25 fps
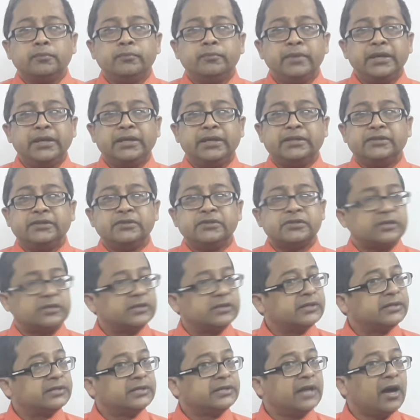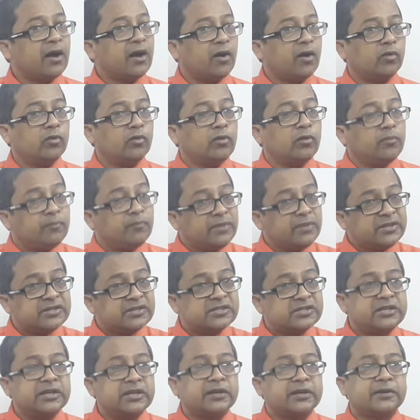means
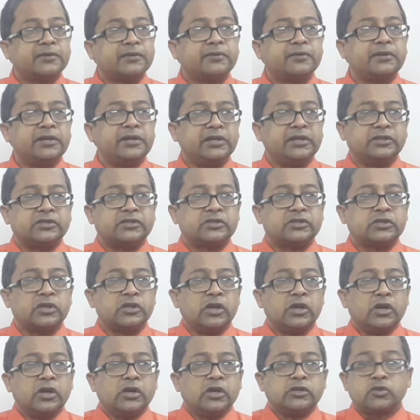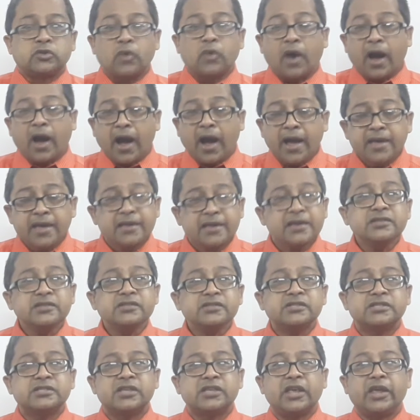decrease. So I
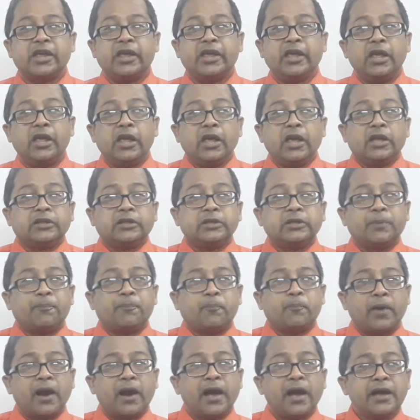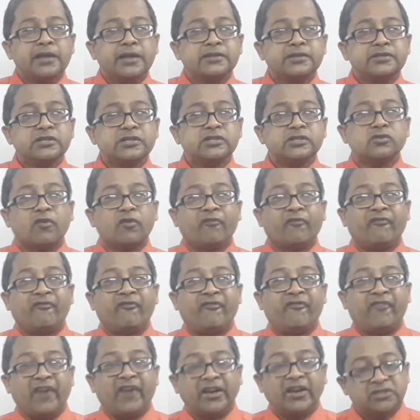can say the prices
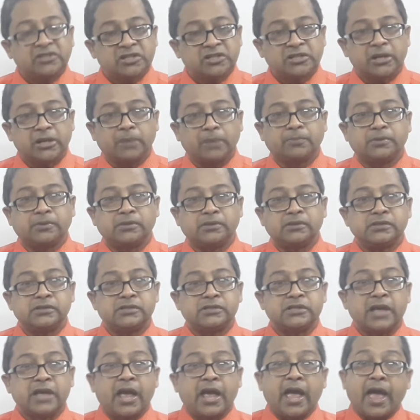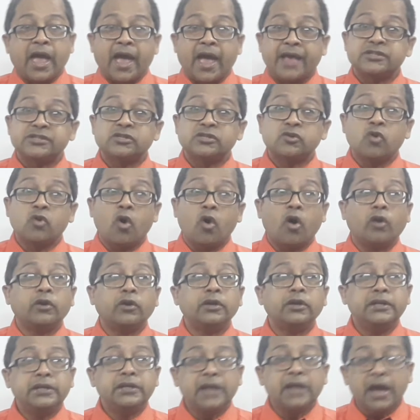of vegetables has
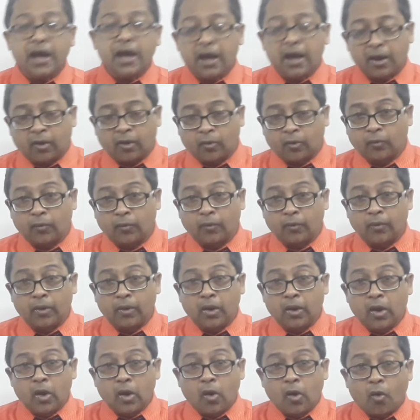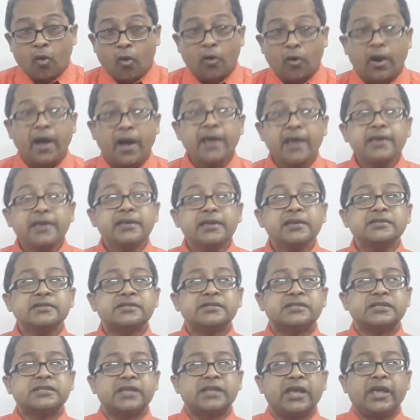gone down, or I
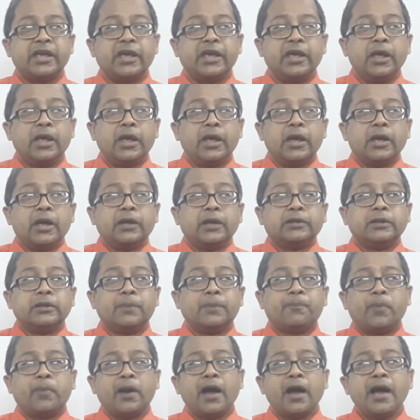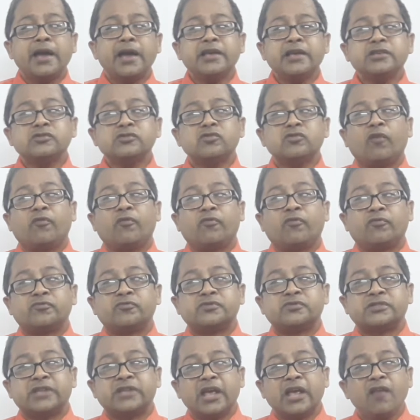can say the price
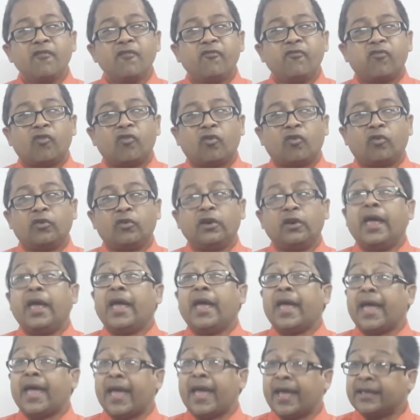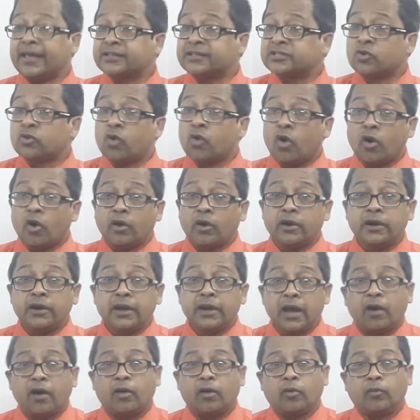of cell phone has gone
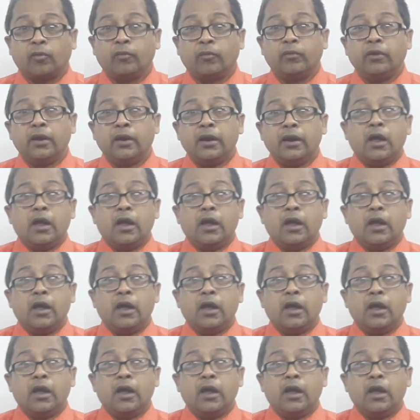down.